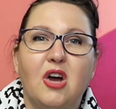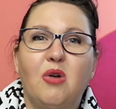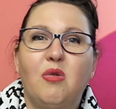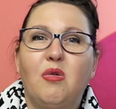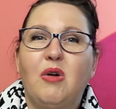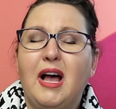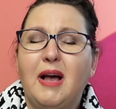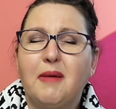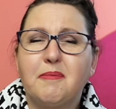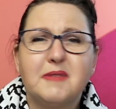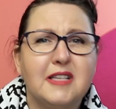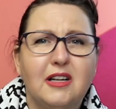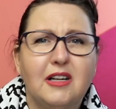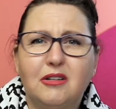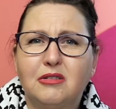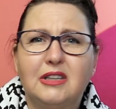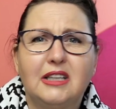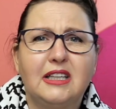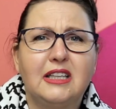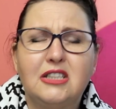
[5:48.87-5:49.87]
who are
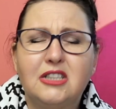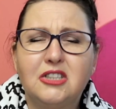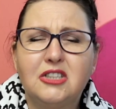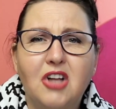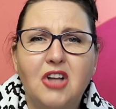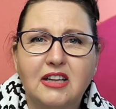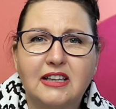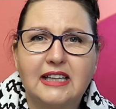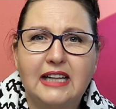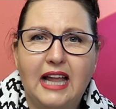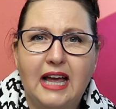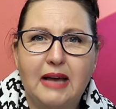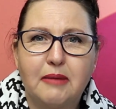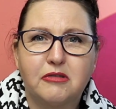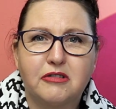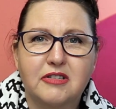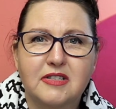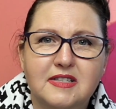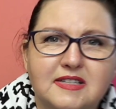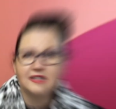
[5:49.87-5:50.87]
absolutely not
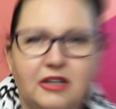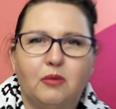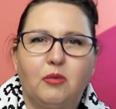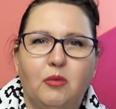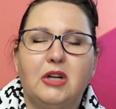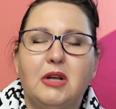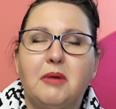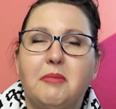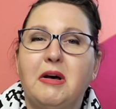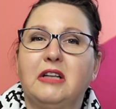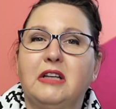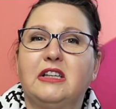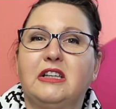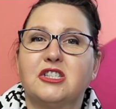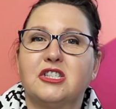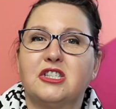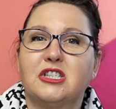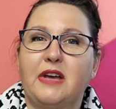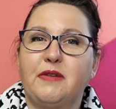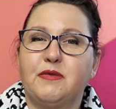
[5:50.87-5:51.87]
glamorous at all. What about the
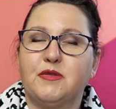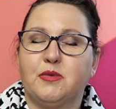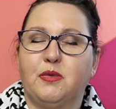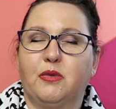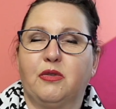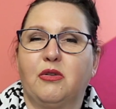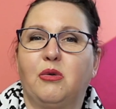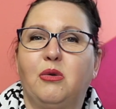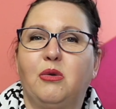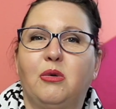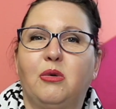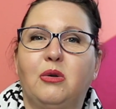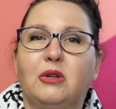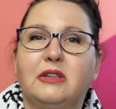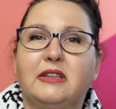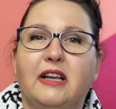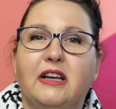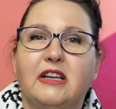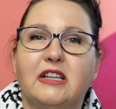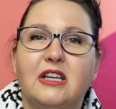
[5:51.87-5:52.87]
chefs with
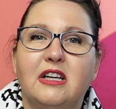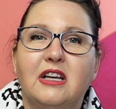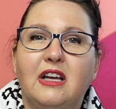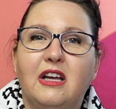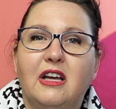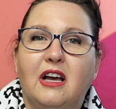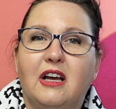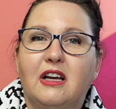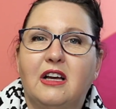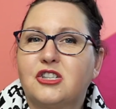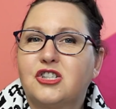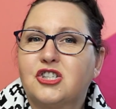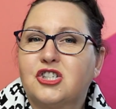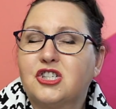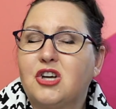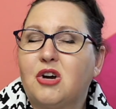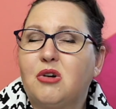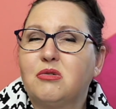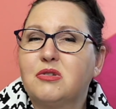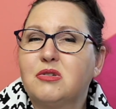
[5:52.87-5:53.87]
all their
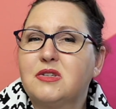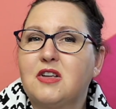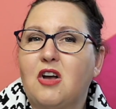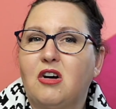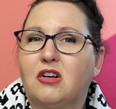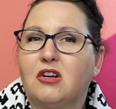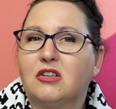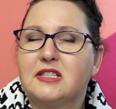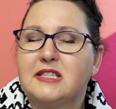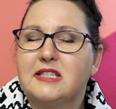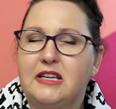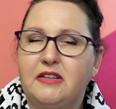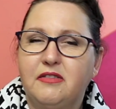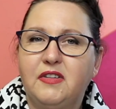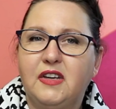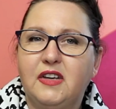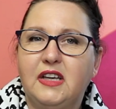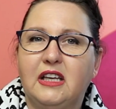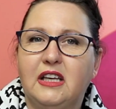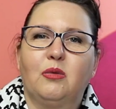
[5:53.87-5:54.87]
shows on
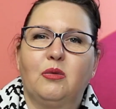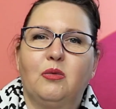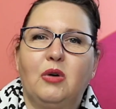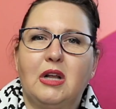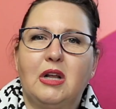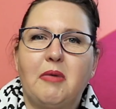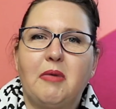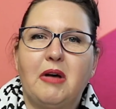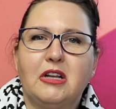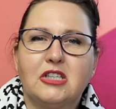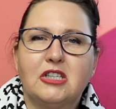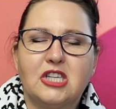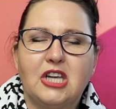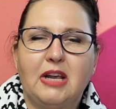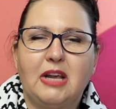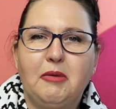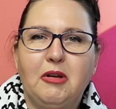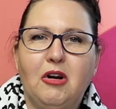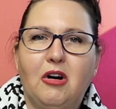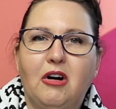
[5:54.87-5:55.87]
TV? What about
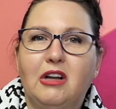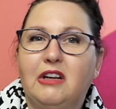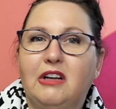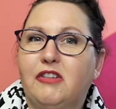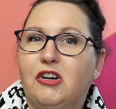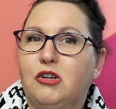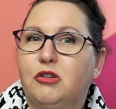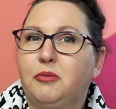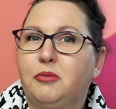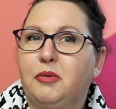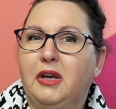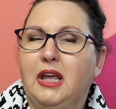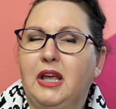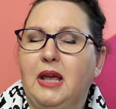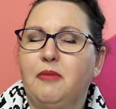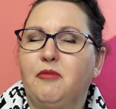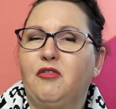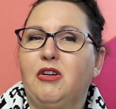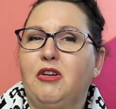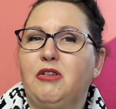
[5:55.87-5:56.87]
Jamie Oliver, who
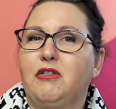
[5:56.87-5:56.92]
became very